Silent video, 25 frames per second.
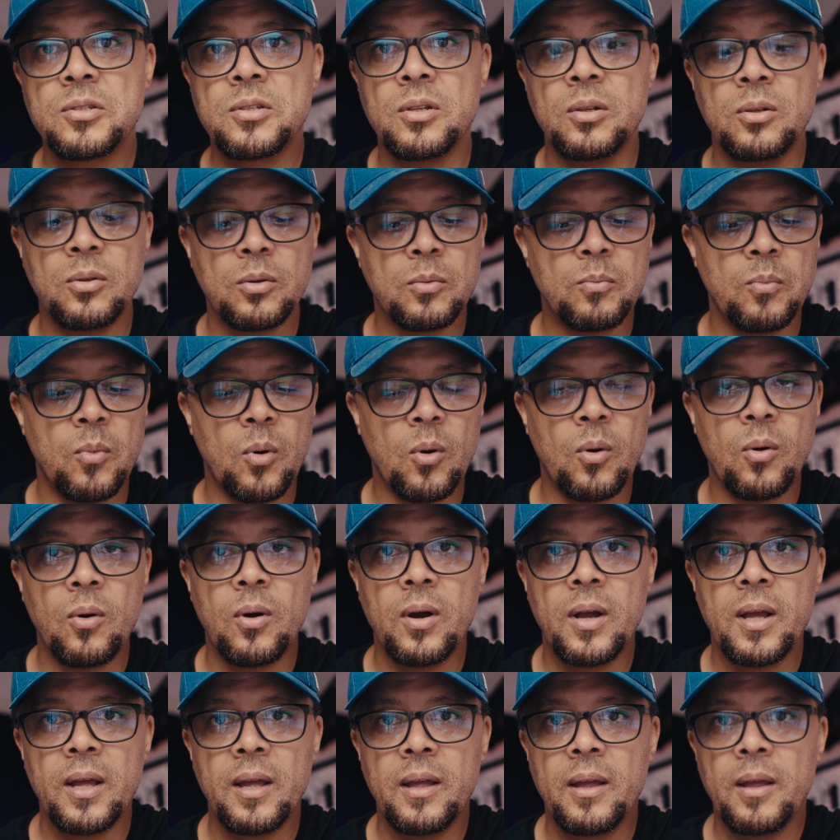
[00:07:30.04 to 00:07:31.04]
to look more
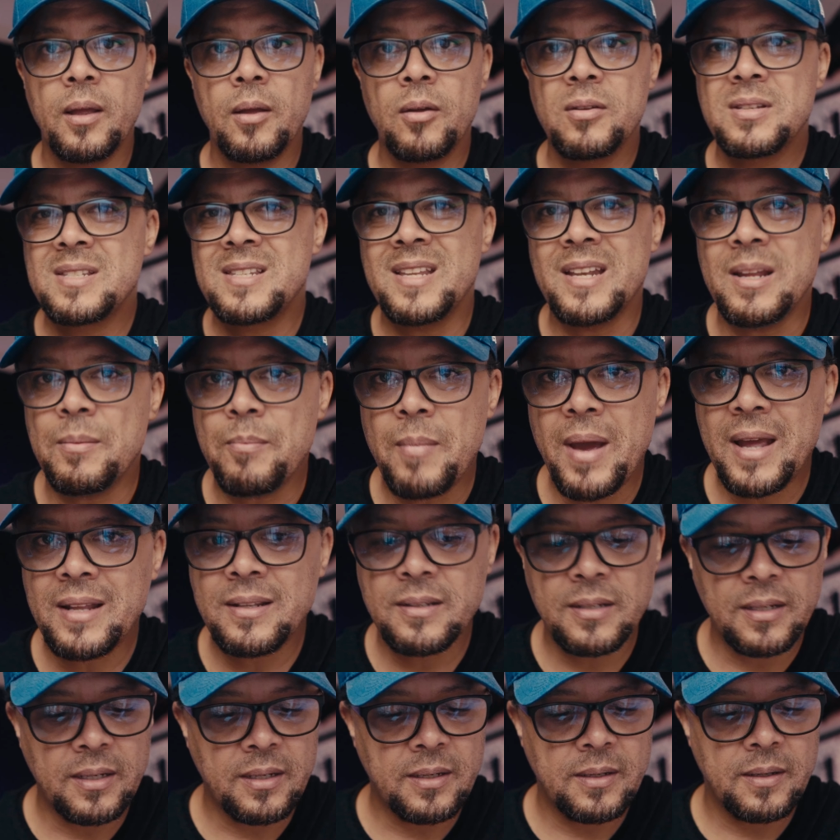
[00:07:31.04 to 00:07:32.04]

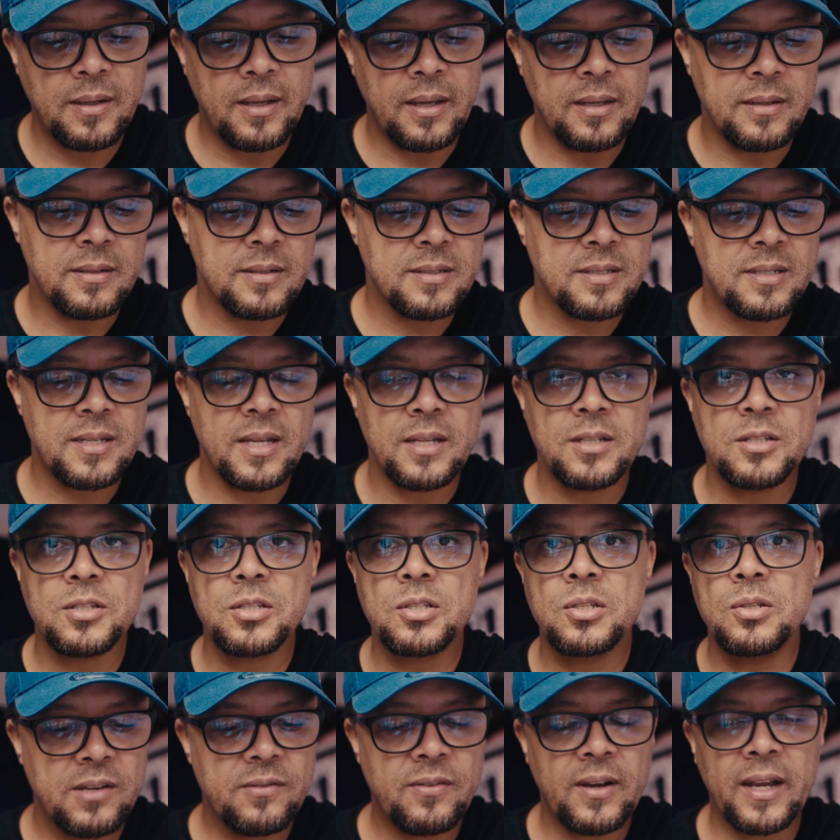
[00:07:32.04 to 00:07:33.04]
cinematic in a
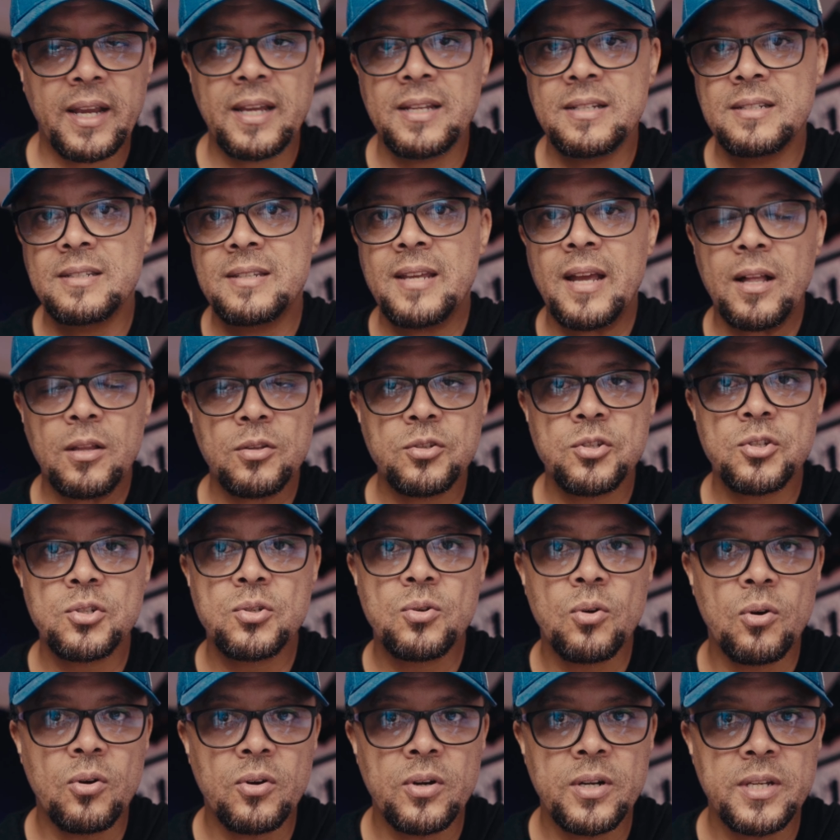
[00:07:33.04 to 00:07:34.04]
sense, if I can tell
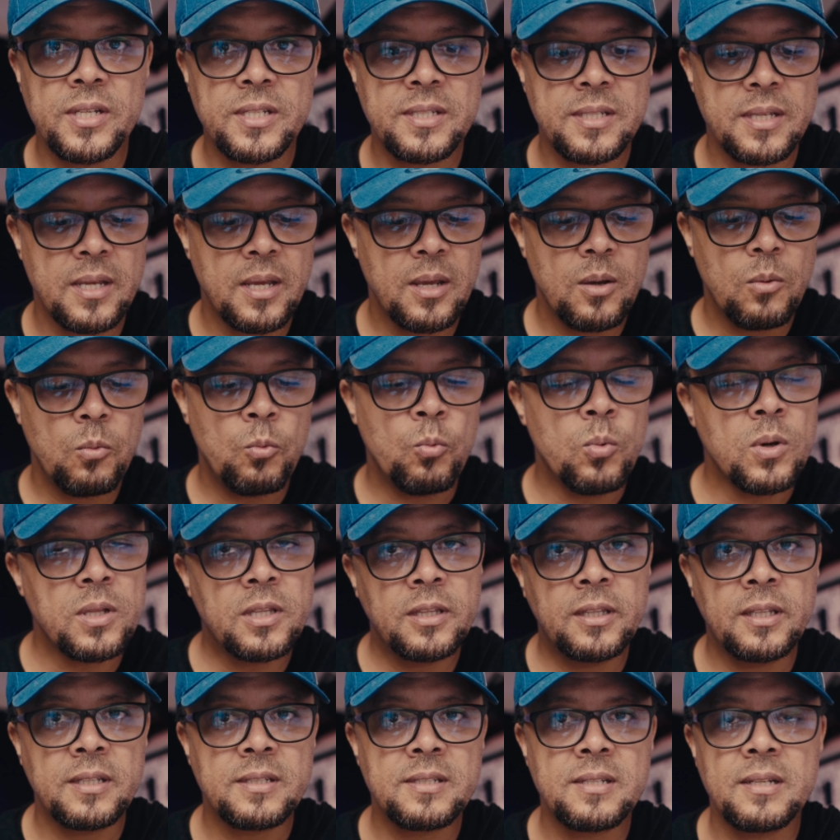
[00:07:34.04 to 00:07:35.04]
stories
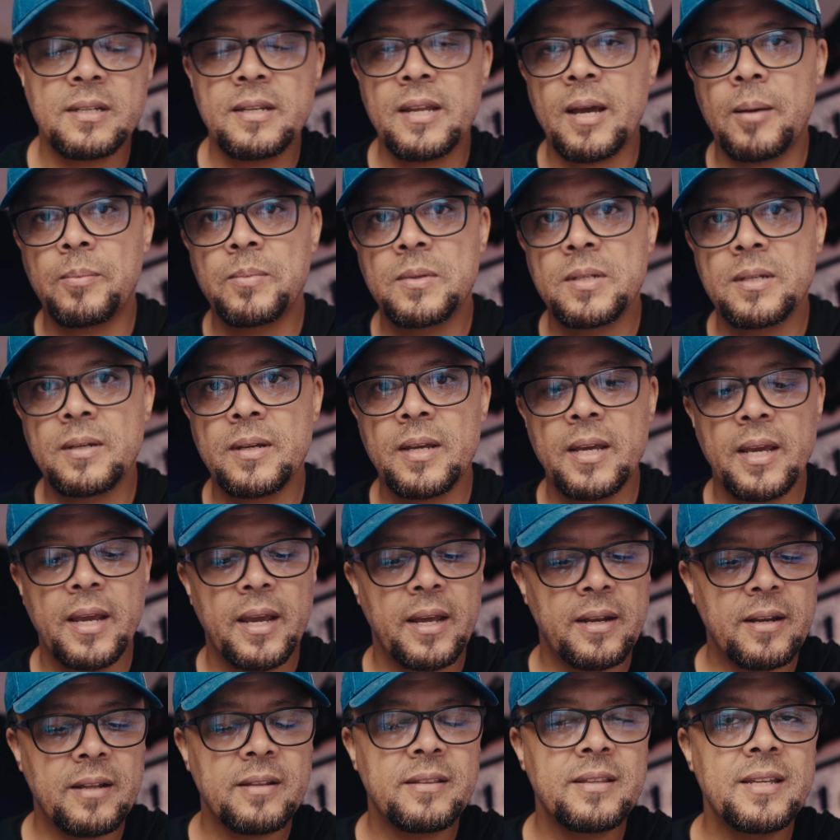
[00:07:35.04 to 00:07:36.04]
with this adapter.
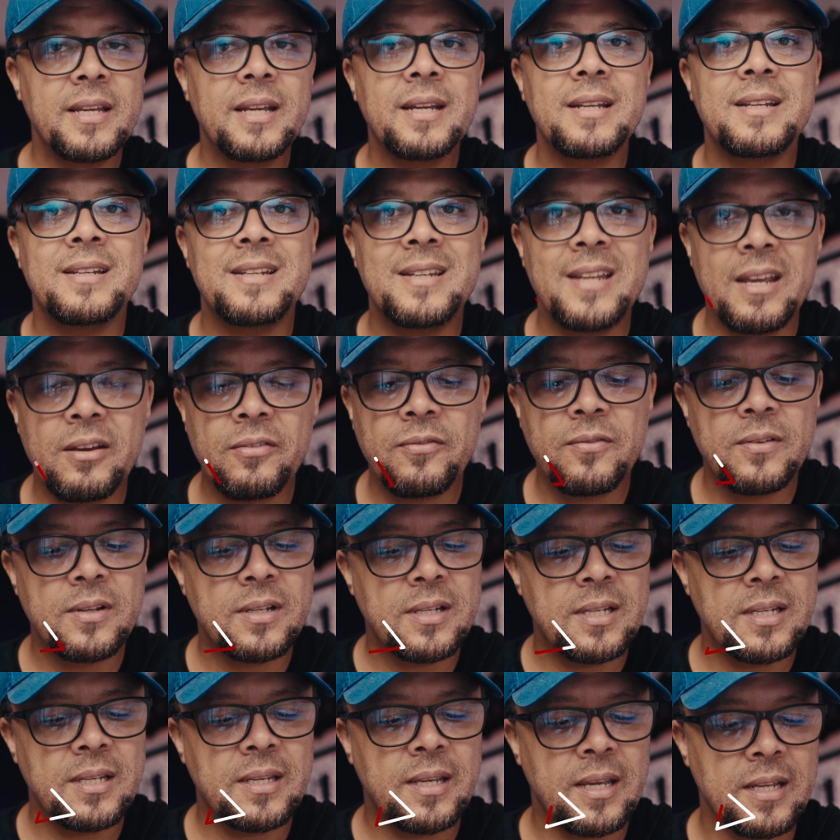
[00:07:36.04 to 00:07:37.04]
And I think it
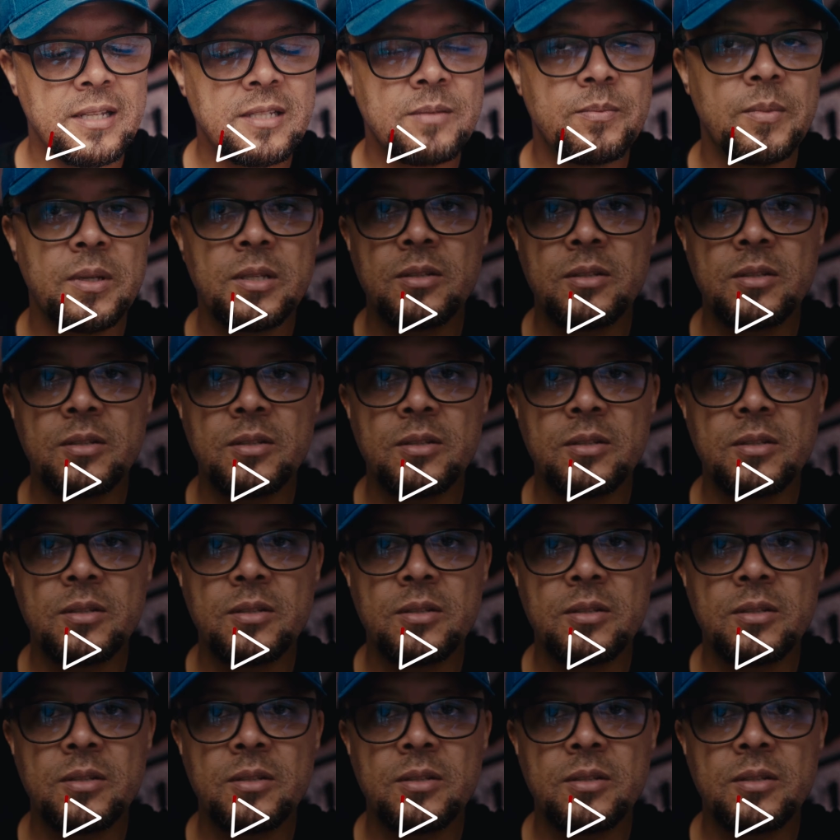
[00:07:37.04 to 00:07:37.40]
definitely gets me